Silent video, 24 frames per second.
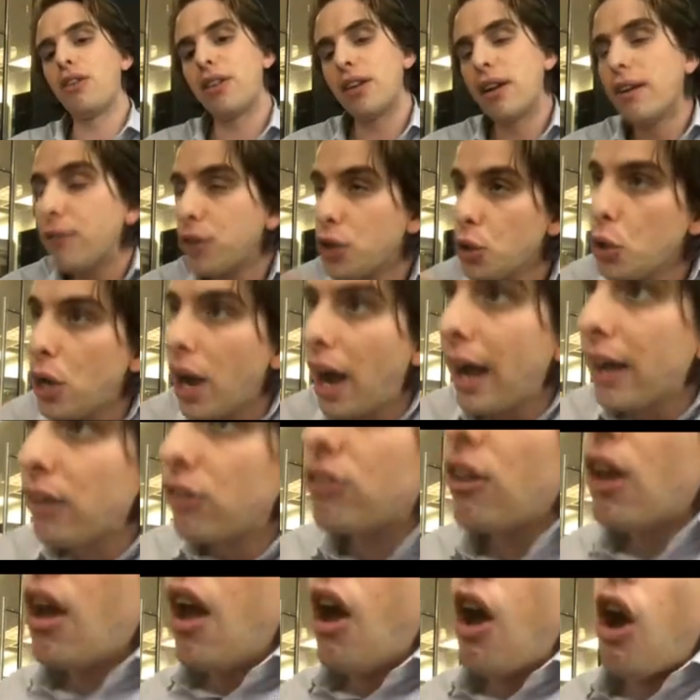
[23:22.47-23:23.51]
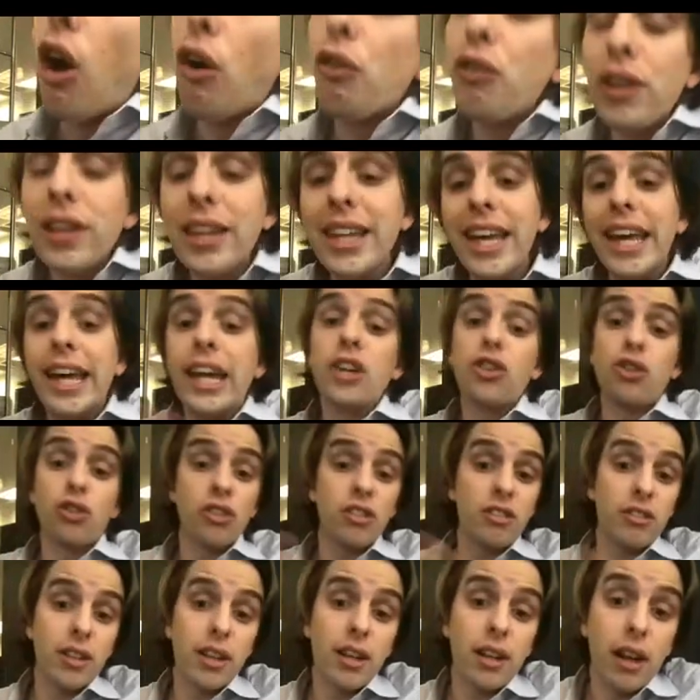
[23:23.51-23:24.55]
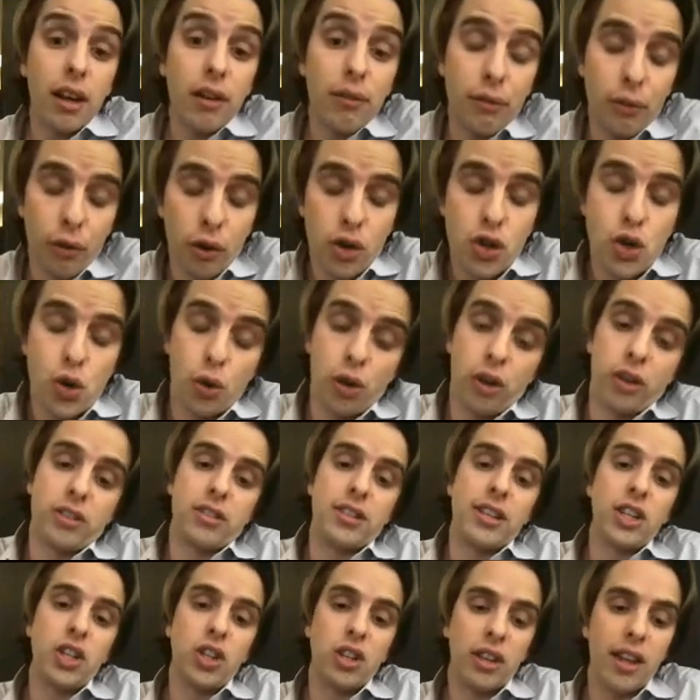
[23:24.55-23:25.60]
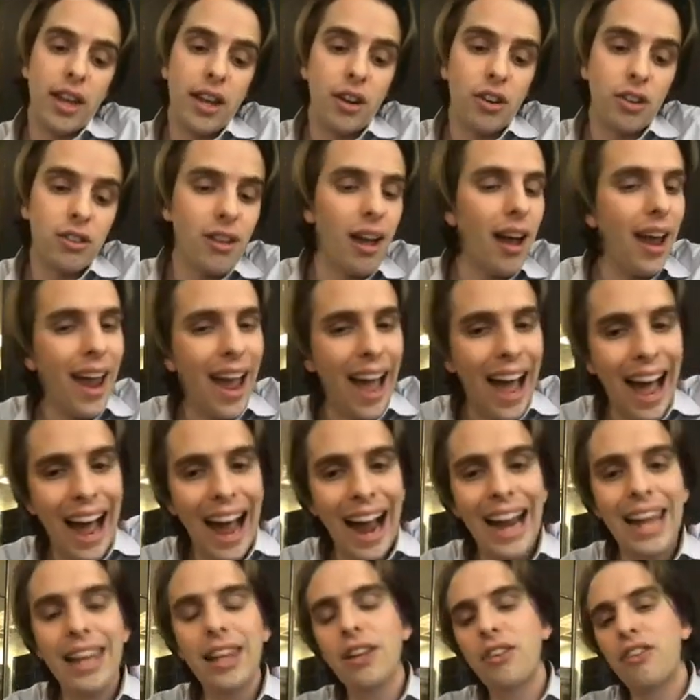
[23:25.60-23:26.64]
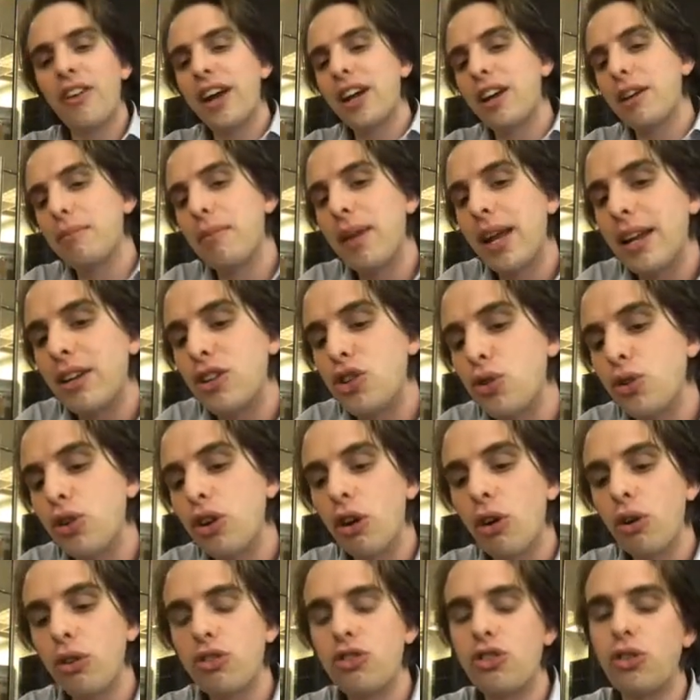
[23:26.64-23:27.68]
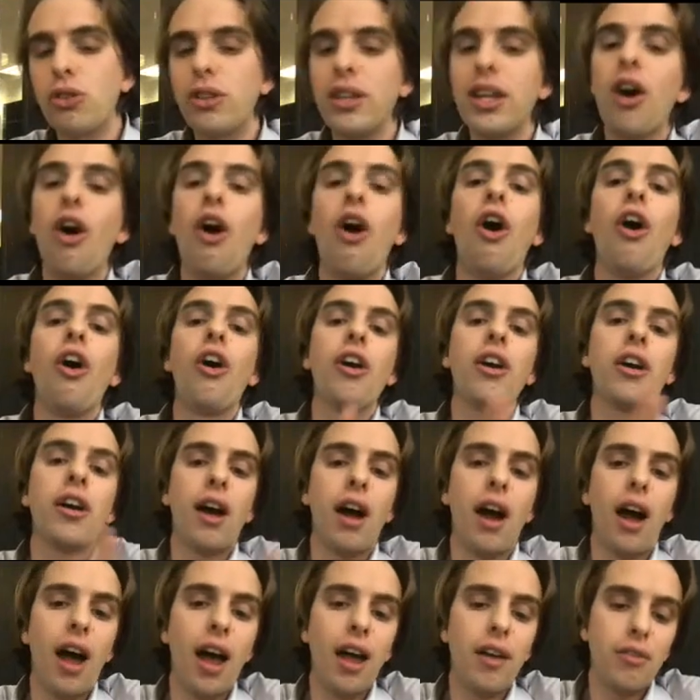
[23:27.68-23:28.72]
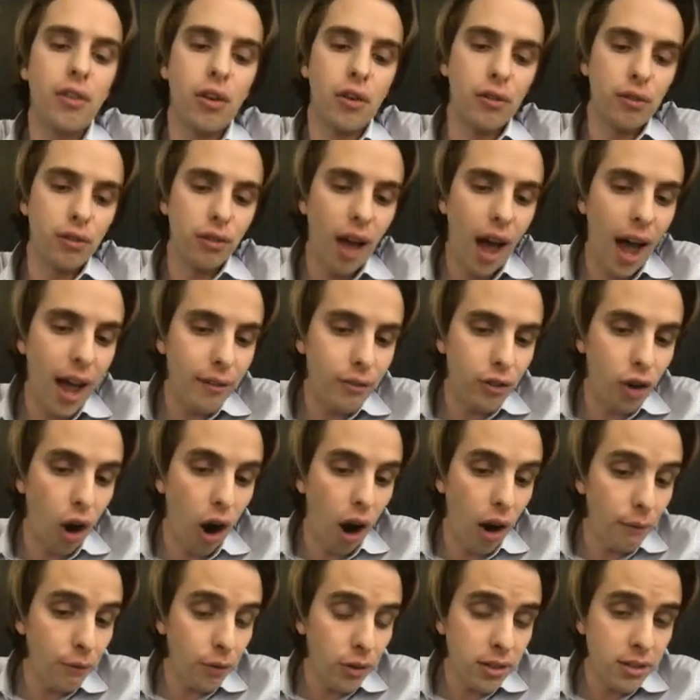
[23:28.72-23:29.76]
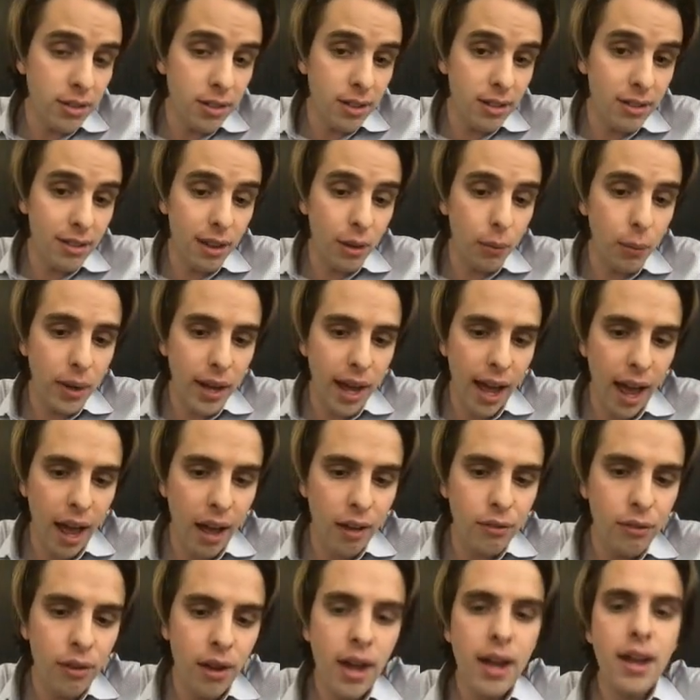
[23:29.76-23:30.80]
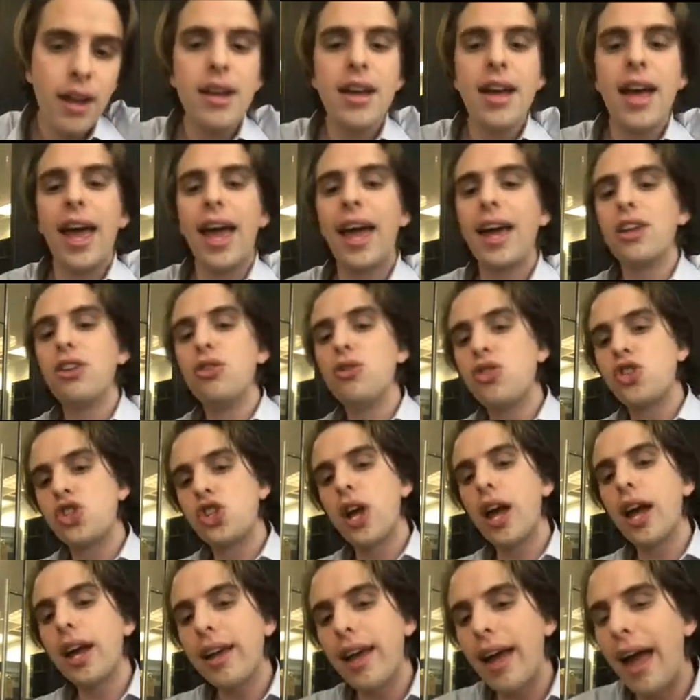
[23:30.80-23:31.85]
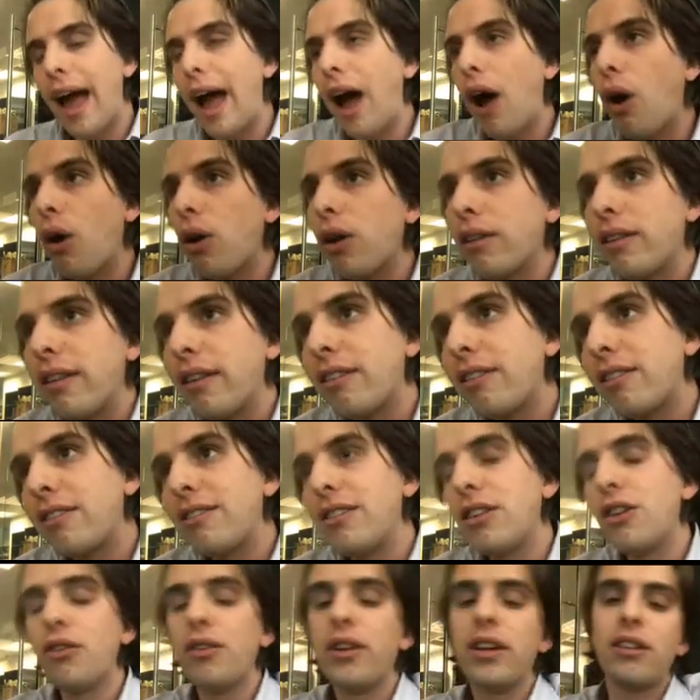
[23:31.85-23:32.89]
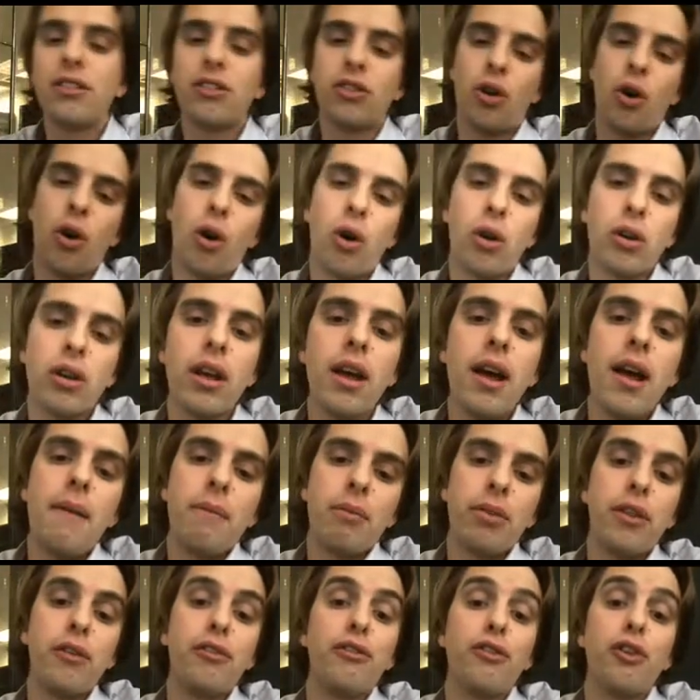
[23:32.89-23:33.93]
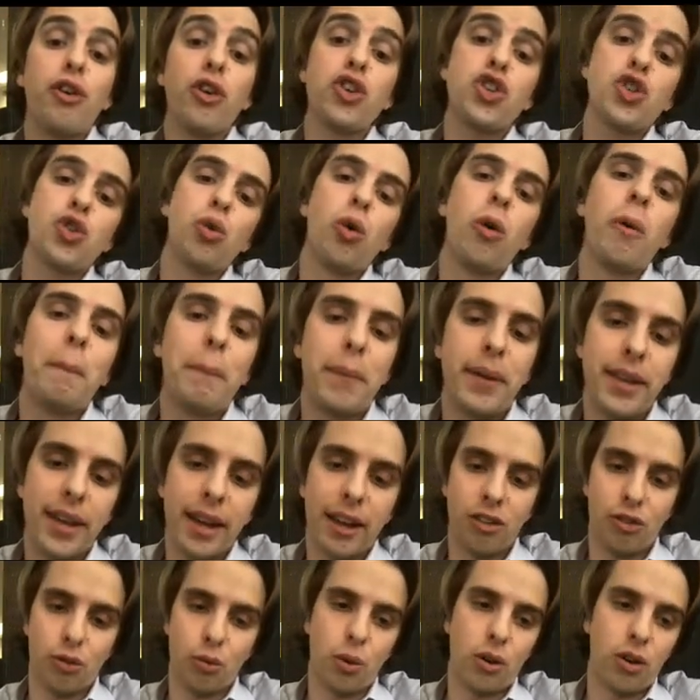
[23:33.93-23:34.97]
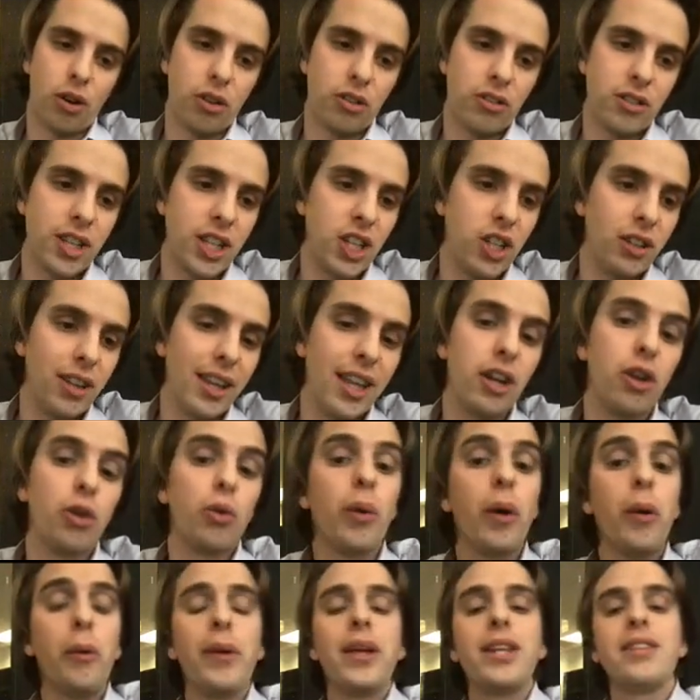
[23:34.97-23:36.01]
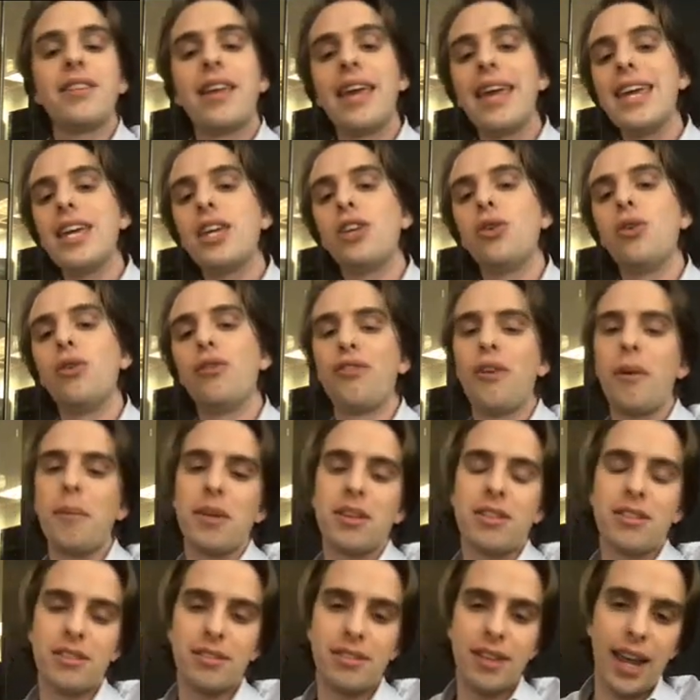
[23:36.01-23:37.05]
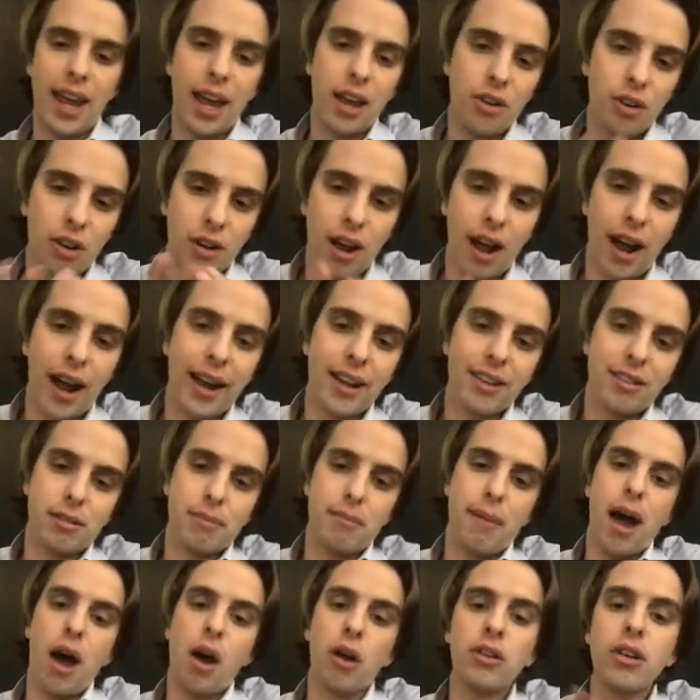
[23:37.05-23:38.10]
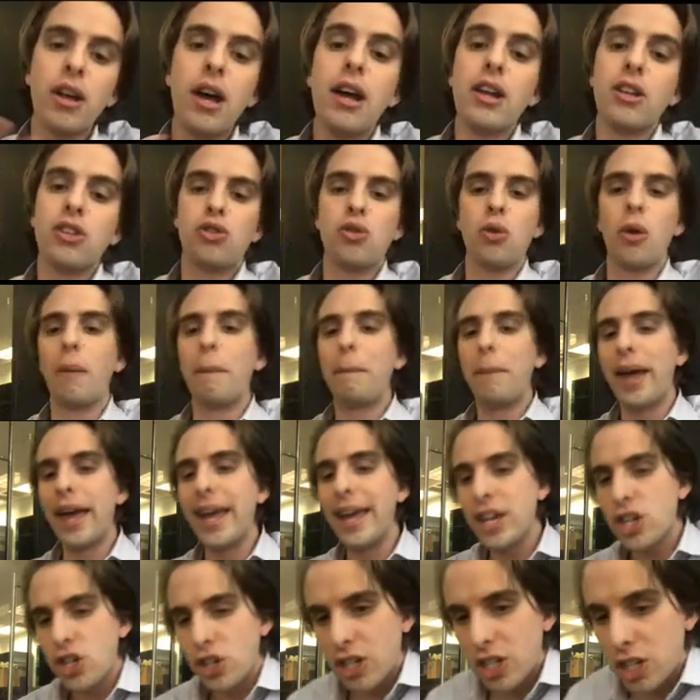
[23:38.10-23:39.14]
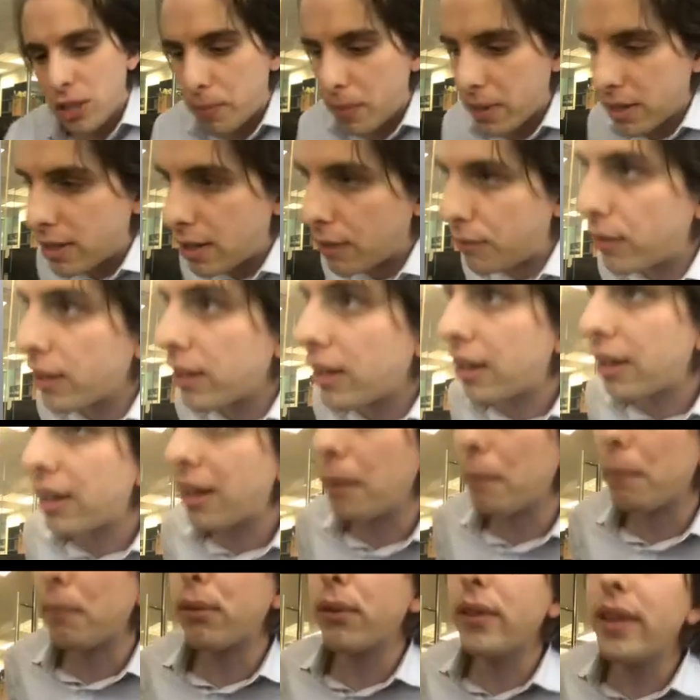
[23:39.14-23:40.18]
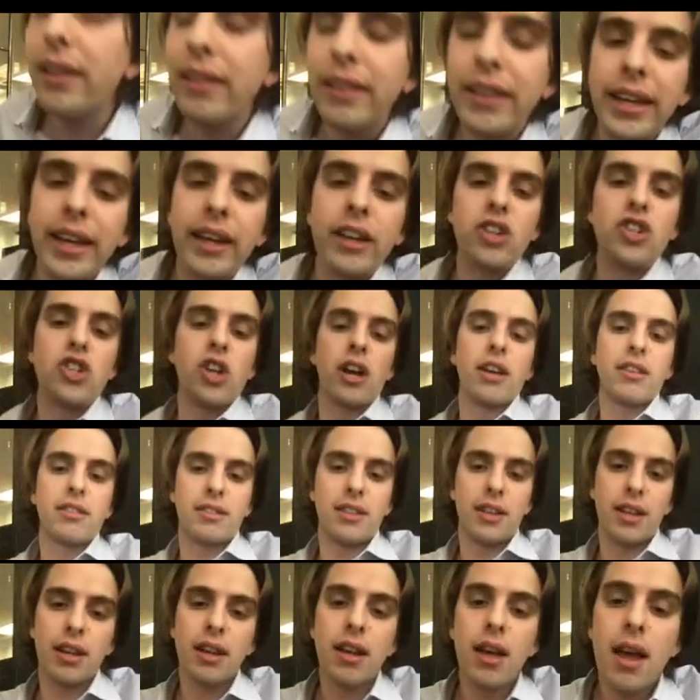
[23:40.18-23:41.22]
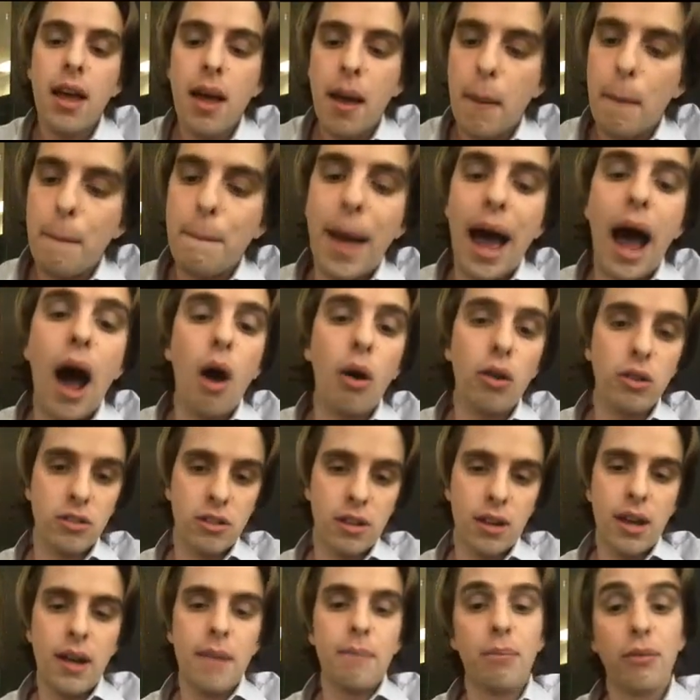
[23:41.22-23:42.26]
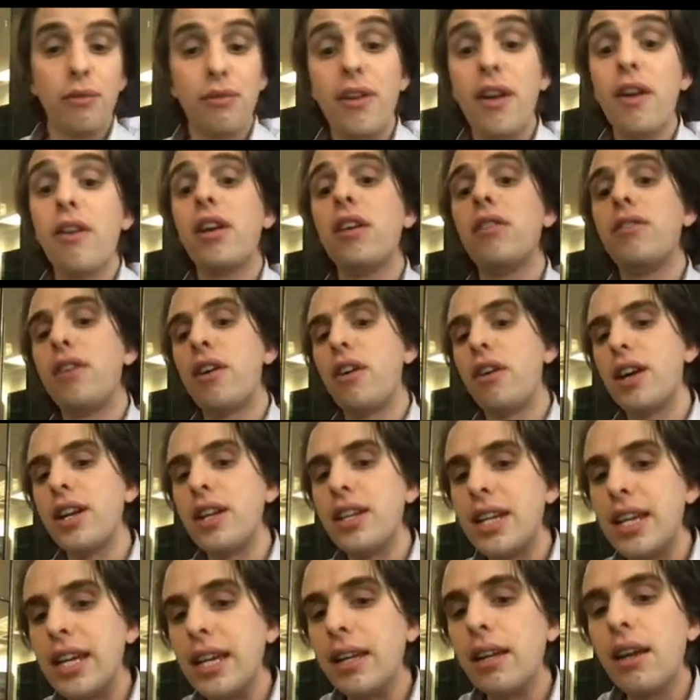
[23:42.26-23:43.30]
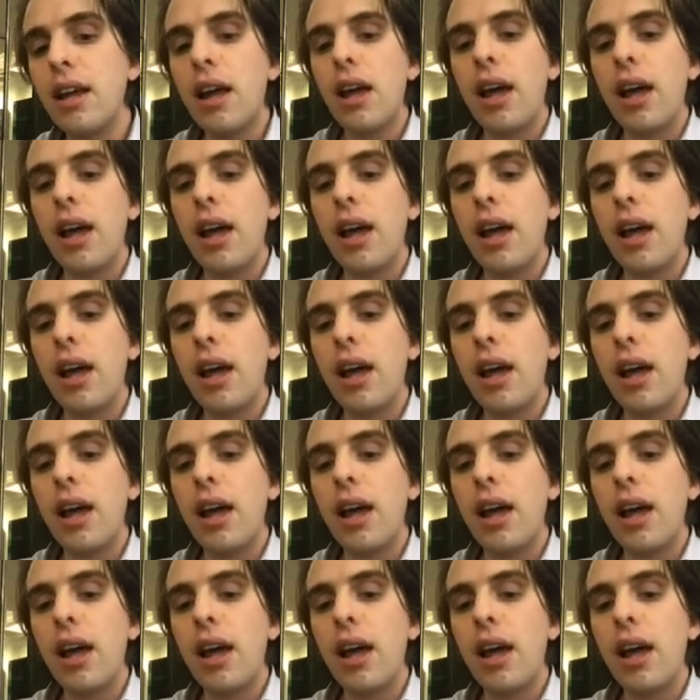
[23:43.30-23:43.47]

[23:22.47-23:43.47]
And if you guys are really interested in virtual articulators, I highly recommend you go to the archive of live conferences that we have, and you check out this series called the virtual PS1 articulator, where we take you from a standardized mount to a patient-specific, completely adjusted mount. Very, very neat.